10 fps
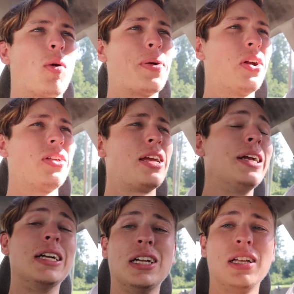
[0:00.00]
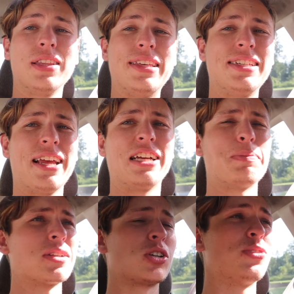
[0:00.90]
Apparently these days
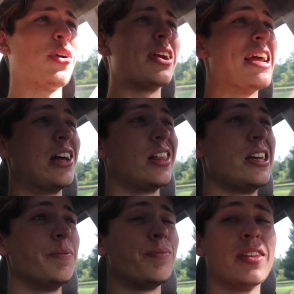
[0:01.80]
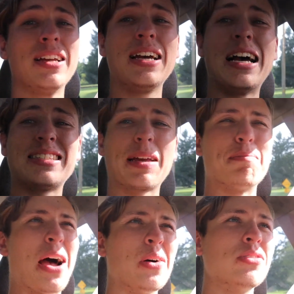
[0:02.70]
Mexico is very hilly, has like
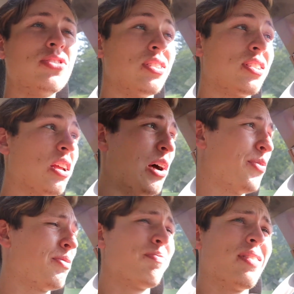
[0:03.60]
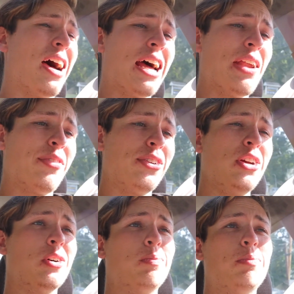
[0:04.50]
mountains and stuff. I never
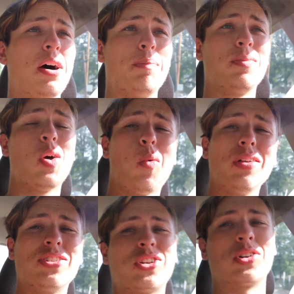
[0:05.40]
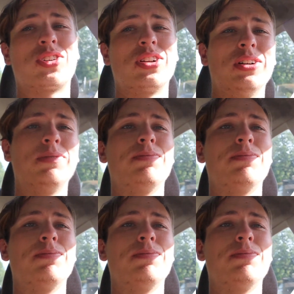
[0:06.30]
knew, but we're on the search still.